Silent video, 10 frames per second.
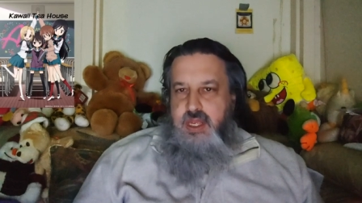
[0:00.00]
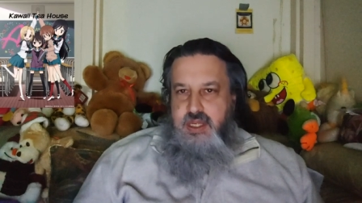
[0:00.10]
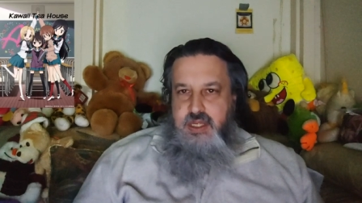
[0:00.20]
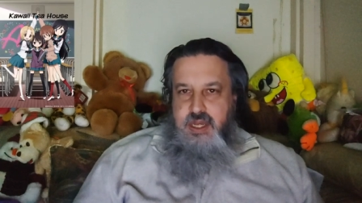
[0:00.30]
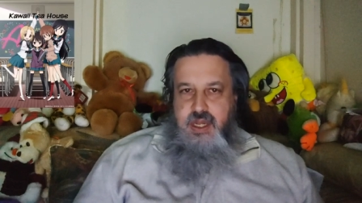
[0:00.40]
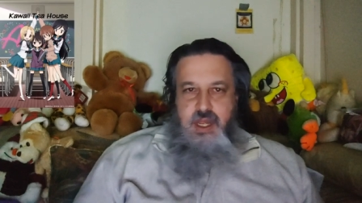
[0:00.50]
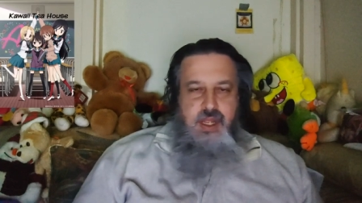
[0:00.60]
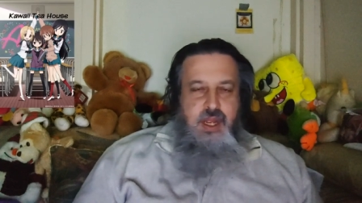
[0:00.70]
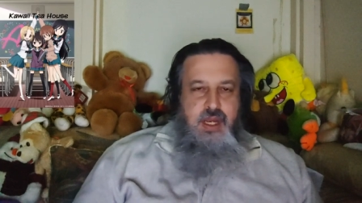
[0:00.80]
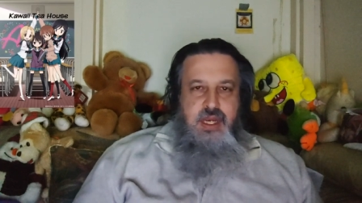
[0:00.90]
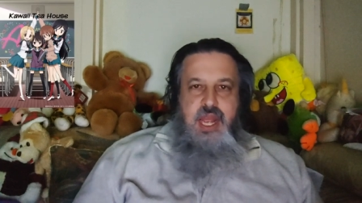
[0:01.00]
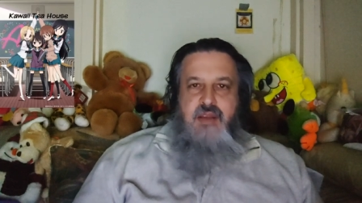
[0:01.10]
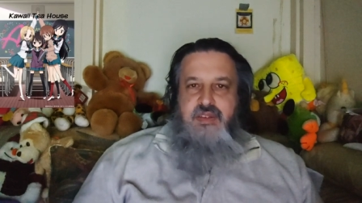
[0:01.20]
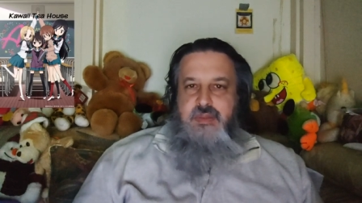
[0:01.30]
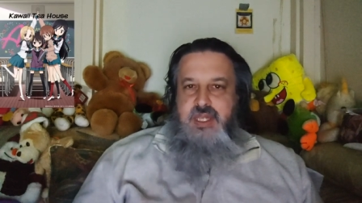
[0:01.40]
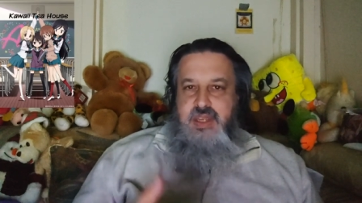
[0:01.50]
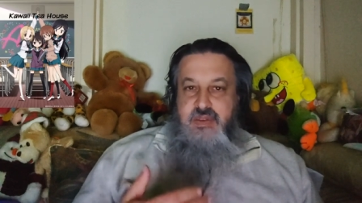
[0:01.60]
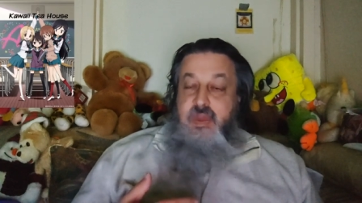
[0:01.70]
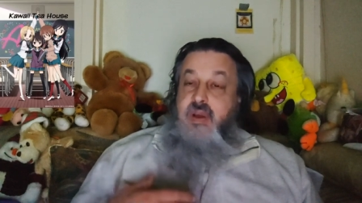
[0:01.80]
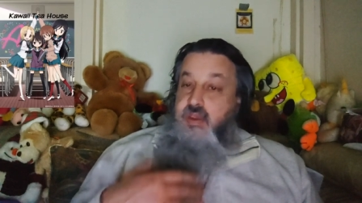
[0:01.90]
Is uh, uh, I can have something
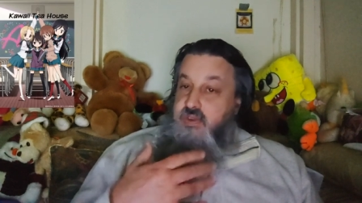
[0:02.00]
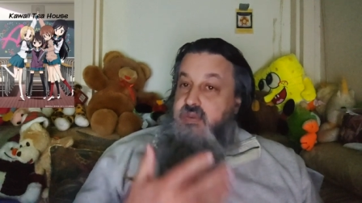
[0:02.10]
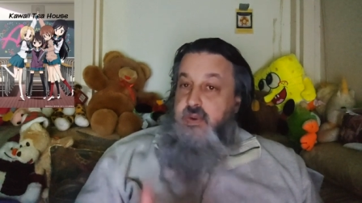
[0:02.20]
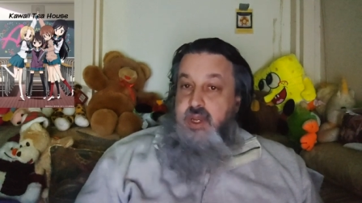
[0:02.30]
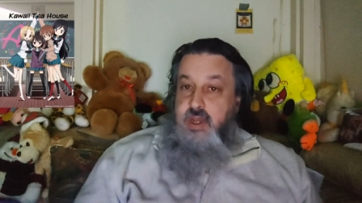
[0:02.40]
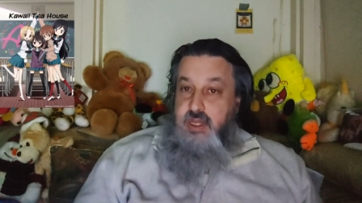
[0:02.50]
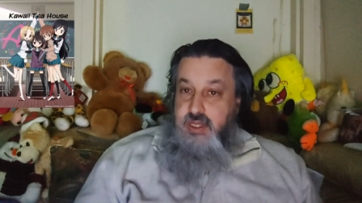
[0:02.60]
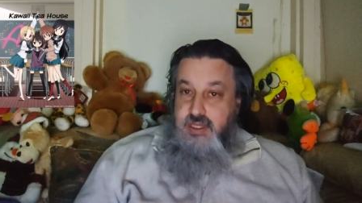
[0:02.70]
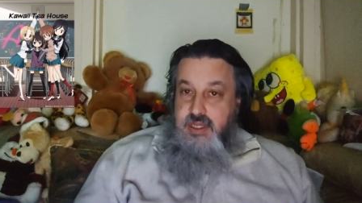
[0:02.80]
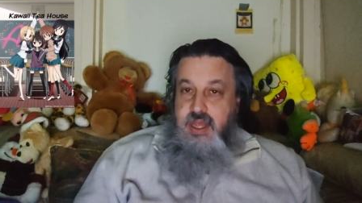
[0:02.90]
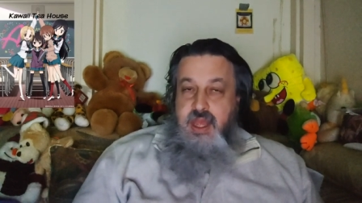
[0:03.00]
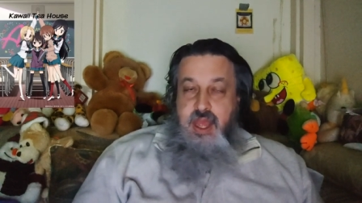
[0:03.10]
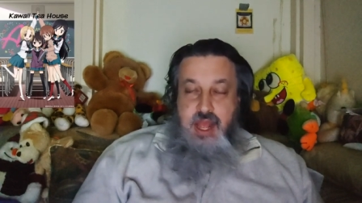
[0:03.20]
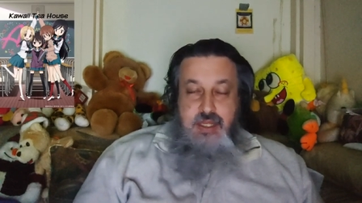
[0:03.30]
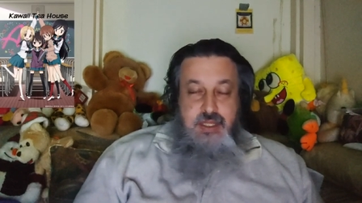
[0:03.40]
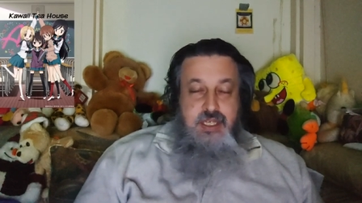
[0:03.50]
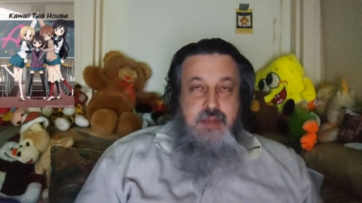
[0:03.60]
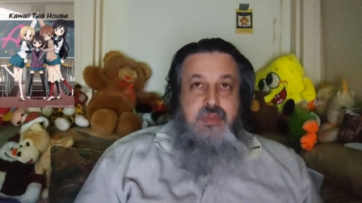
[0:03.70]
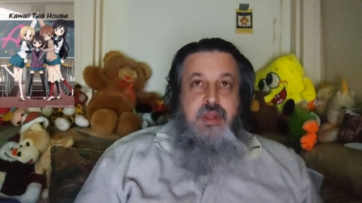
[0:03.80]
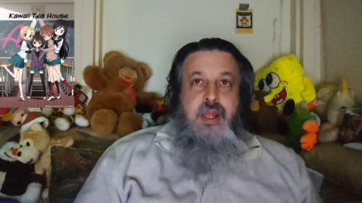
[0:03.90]
different, but also very good at the, at the
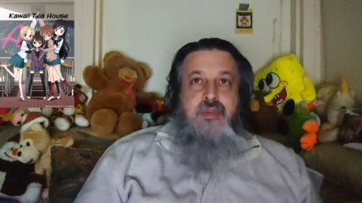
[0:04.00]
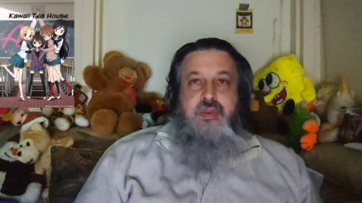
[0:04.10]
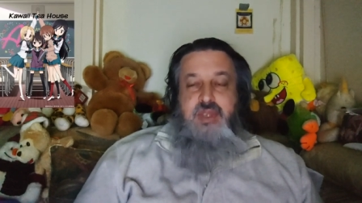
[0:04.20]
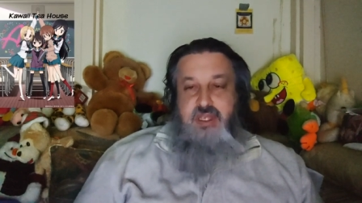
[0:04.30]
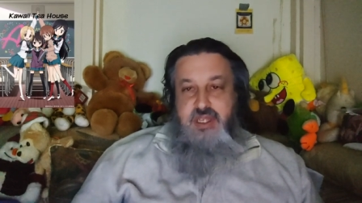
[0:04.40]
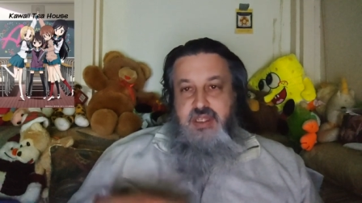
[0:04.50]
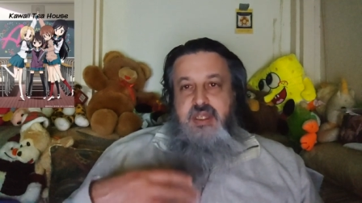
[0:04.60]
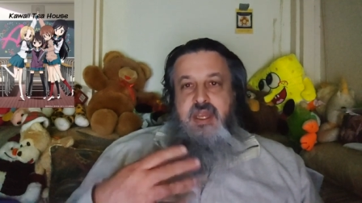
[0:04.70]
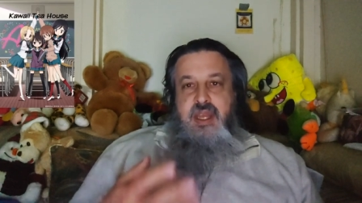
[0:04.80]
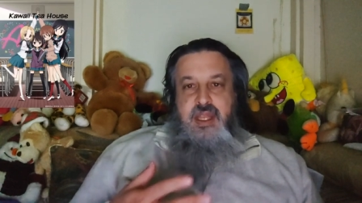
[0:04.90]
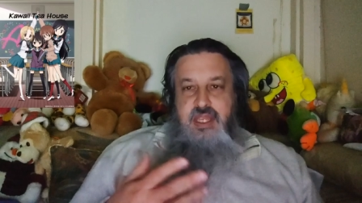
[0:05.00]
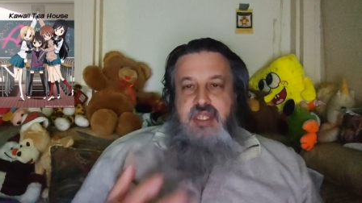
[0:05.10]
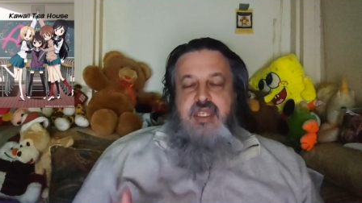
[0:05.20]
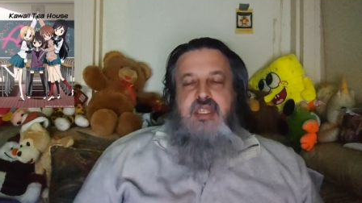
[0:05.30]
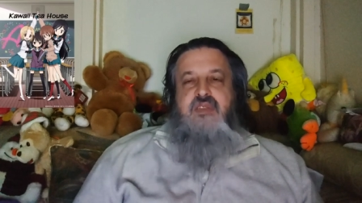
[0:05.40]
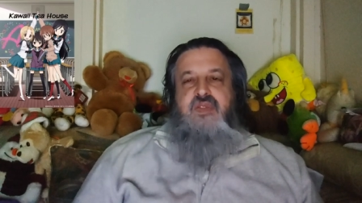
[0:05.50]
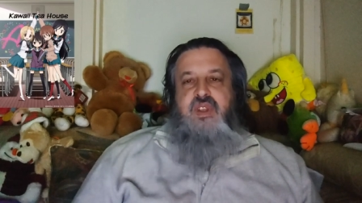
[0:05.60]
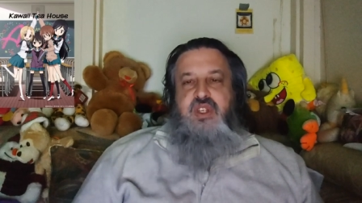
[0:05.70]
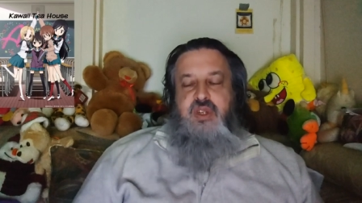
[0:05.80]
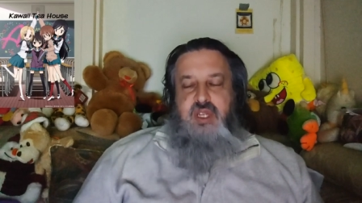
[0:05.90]
same time. So this is this is the
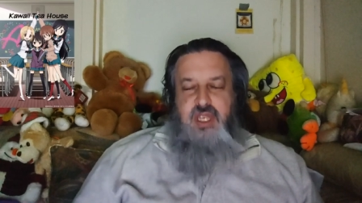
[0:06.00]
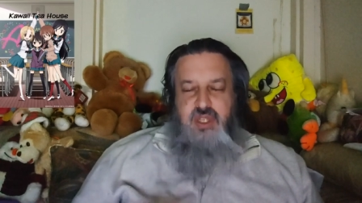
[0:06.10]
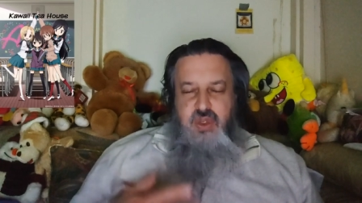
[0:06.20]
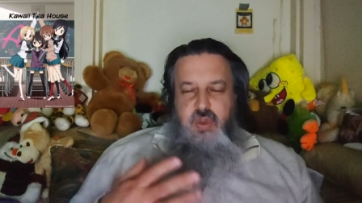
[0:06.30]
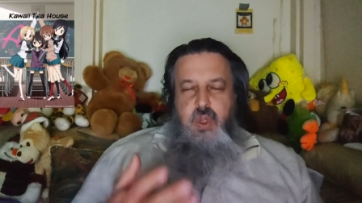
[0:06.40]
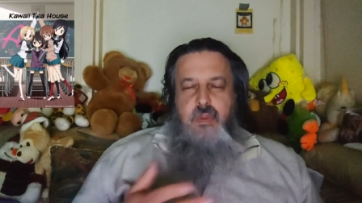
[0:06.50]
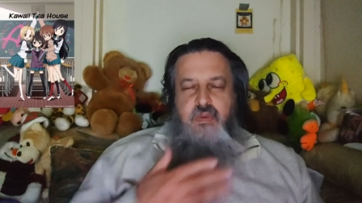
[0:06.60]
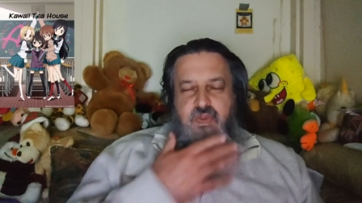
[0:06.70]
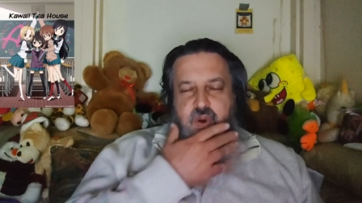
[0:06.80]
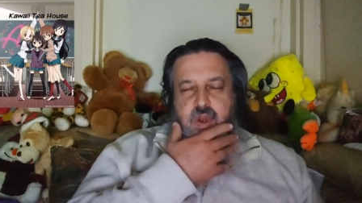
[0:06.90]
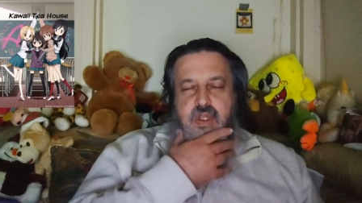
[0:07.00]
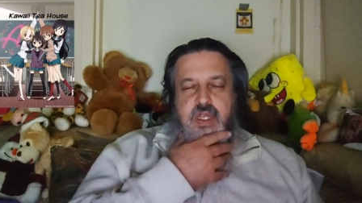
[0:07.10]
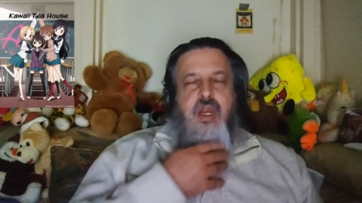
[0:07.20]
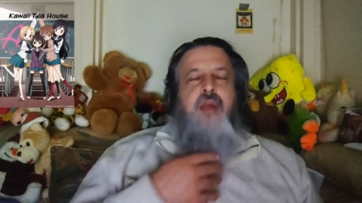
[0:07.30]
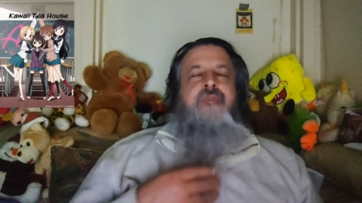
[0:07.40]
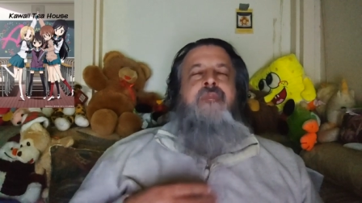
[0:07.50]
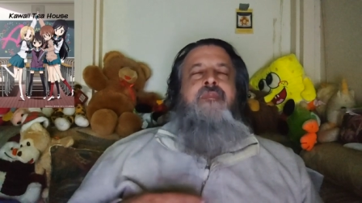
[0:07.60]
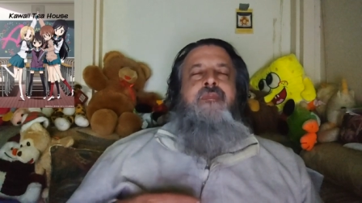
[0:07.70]
village cooking. This is what I'm focusing on